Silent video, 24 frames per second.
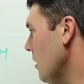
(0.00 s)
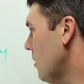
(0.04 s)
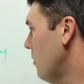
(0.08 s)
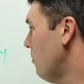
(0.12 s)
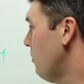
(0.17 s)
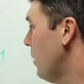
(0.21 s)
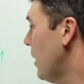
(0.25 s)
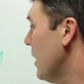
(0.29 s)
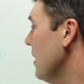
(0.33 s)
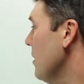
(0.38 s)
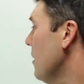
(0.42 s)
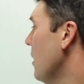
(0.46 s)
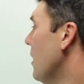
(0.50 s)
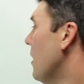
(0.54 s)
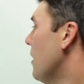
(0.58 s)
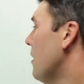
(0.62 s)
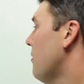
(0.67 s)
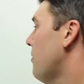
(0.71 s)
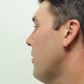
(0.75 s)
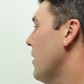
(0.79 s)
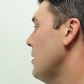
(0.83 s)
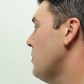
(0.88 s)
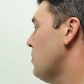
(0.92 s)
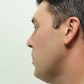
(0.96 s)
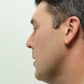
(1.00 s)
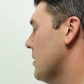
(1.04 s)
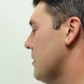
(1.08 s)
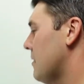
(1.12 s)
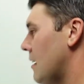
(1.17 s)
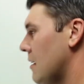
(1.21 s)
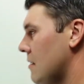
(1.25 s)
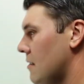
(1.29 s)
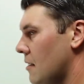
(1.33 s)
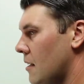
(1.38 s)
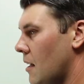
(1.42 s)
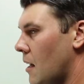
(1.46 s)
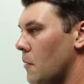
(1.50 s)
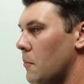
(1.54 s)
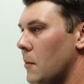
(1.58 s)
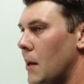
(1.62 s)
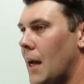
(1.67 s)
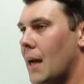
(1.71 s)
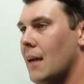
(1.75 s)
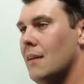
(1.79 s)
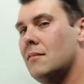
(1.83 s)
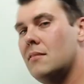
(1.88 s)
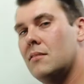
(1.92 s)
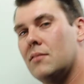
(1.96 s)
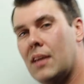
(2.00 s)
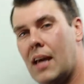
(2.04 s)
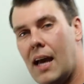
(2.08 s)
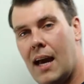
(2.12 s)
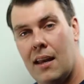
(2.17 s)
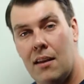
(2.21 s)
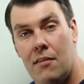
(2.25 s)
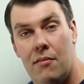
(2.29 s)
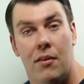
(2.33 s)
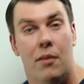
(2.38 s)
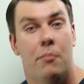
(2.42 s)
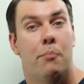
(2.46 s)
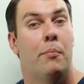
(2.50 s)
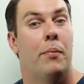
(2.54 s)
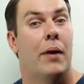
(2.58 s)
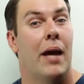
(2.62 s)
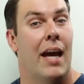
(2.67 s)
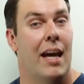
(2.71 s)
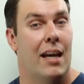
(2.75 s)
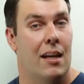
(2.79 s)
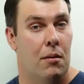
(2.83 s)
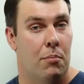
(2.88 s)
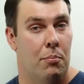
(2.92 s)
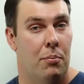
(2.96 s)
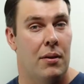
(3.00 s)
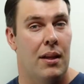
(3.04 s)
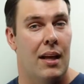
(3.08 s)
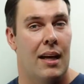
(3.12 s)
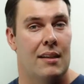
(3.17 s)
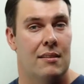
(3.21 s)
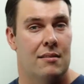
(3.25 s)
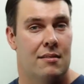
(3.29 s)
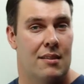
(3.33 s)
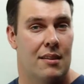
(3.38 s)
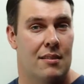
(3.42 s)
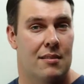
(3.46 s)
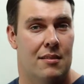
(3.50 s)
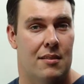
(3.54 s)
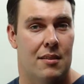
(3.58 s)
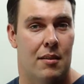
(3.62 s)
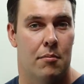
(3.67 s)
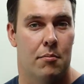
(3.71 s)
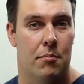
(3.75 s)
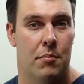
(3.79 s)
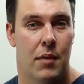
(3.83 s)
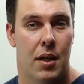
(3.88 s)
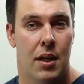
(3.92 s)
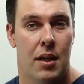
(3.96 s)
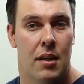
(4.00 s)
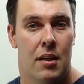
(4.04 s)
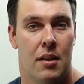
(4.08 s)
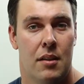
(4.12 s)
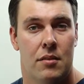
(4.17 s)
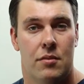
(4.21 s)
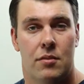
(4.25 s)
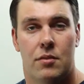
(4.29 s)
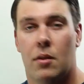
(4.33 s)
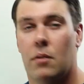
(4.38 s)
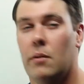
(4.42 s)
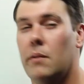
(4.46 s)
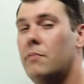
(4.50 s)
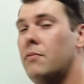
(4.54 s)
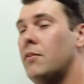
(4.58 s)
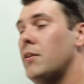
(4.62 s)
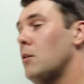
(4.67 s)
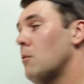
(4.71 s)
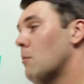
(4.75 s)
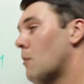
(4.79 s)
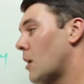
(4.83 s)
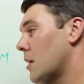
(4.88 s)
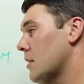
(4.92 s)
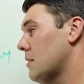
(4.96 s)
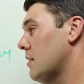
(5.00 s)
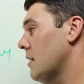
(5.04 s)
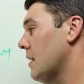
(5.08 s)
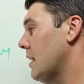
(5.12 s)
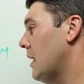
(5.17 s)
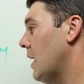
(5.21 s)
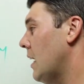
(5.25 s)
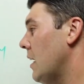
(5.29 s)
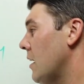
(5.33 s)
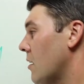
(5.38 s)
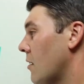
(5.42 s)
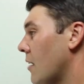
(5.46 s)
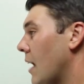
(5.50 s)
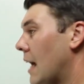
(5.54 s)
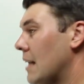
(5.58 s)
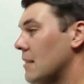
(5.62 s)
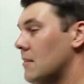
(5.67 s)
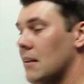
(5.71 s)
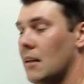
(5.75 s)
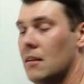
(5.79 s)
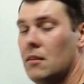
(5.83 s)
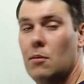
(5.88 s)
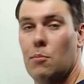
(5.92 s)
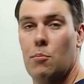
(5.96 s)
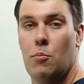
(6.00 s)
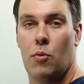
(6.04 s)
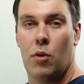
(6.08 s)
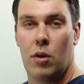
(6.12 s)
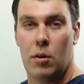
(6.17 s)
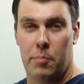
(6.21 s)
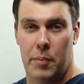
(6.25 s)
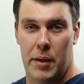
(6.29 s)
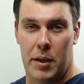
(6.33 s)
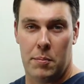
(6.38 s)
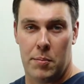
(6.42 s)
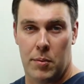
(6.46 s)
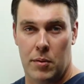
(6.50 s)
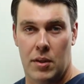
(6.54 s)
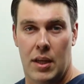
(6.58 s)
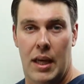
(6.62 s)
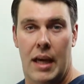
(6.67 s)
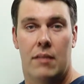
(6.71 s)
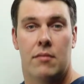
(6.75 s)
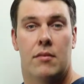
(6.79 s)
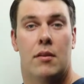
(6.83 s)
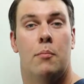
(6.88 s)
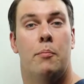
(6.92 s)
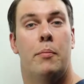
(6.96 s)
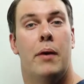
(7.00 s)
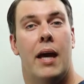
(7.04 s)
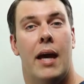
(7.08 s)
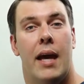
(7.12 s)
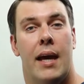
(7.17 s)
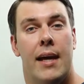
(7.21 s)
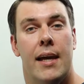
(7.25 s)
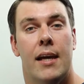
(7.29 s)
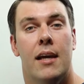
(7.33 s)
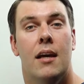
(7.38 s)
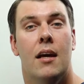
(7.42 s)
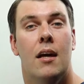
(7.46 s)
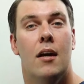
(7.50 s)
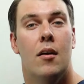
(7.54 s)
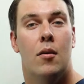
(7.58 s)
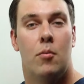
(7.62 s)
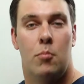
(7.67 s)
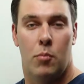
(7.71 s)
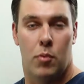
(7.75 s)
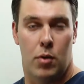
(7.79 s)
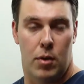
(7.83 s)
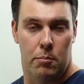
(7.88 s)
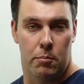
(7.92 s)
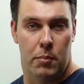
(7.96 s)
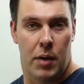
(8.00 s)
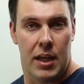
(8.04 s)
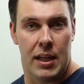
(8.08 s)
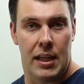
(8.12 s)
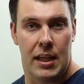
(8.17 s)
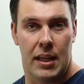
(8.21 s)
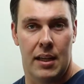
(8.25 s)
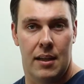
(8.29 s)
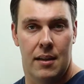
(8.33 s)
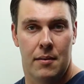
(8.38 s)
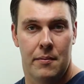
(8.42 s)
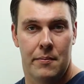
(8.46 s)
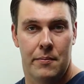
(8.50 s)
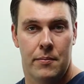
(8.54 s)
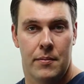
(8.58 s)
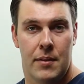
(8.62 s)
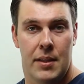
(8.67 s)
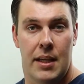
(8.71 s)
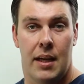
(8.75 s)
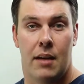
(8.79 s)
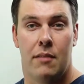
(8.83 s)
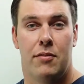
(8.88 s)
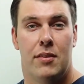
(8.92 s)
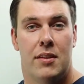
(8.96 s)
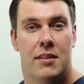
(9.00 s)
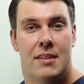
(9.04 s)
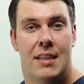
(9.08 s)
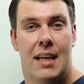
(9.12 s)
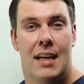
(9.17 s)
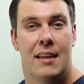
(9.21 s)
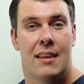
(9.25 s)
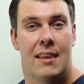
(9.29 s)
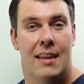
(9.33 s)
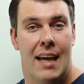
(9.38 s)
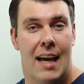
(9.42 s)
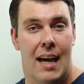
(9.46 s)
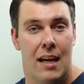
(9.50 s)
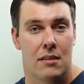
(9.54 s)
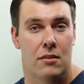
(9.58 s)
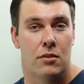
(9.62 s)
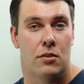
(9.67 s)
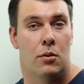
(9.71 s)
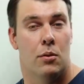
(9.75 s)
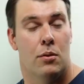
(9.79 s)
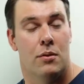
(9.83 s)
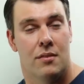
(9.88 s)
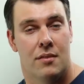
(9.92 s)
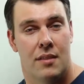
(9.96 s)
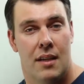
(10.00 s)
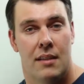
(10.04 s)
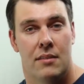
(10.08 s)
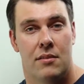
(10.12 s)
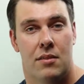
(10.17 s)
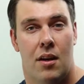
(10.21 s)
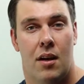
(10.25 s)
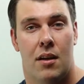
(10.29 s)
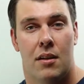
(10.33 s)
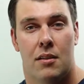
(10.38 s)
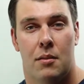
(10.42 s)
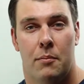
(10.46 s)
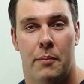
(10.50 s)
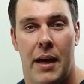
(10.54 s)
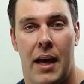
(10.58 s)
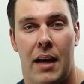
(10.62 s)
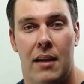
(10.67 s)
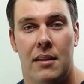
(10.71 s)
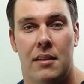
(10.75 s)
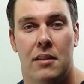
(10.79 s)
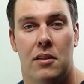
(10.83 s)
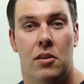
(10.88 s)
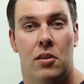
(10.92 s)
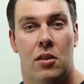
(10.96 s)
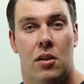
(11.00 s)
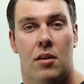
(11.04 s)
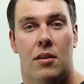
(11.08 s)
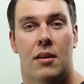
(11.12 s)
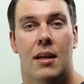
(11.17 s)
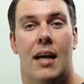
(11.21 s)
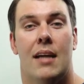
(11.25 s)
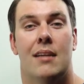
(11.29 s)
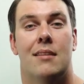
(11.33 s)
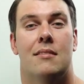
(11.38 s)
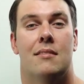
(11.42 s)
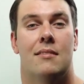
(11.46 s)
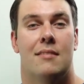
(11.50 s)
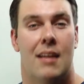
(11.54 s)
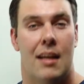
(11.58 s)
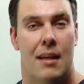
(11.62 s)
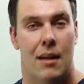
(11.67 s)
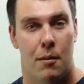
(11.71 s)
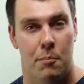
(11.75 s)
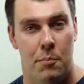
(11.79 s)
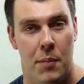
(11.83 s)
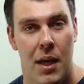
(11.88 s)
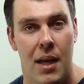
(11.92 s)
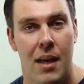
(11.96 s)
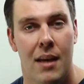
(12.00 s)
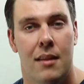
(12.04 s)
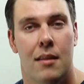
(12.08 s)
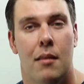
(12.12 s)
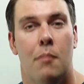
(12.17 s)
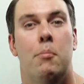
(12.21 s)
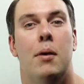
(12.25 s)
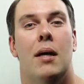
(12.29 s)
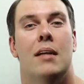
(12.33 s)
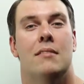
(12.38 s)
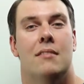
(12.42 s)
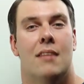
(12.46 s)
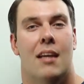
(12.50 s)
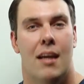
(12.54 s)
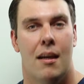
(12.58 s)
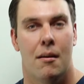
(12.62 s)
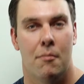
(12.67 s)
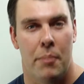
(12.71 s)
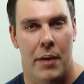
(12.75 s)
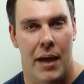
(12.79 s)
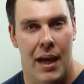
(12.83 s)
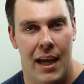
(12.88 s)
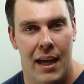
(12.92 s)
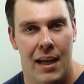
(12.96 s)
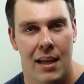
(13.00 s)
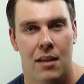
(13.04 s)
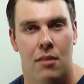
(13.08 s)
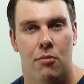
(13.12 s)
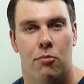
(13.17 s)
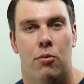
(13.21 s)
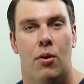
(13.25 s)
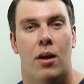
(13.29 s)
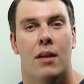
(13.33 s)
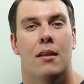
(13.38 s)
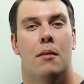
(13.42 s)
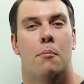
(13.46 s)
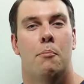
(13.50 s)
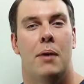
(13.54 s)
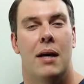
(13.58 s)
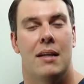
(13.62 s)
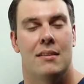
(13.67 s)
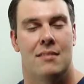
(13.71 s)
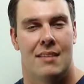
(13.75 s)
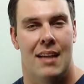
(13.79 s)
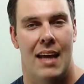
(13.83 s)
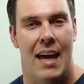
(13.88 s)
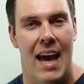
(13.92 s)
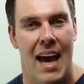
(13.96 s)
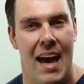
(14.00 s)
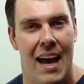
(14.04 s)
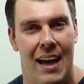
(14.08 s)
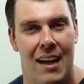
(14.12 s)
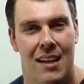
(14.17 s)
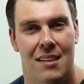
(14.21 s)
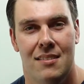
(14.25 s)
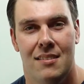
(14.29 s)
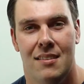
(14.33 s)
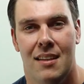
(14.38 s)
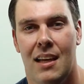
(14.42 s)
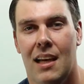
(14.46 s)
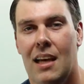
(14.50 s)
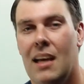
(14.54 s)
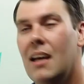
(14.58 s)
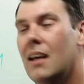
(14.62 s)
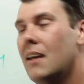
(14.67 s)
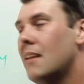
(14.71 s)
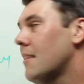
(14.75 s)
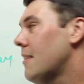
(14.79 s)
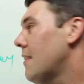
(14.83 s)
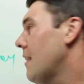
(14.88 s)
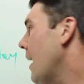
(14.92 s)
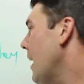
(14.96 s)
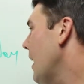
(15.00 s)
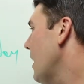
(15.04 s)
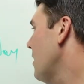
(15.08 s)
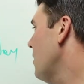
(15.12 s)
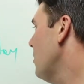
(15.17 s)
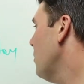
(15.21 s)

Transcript: But Facebook sets it up as kind of a pay-to-play system. So if you want to get your ads out to more people, you have to pay more money. Now, if you take the ads course that I talked about and you learn how to set up the best campaign and run the best ads, then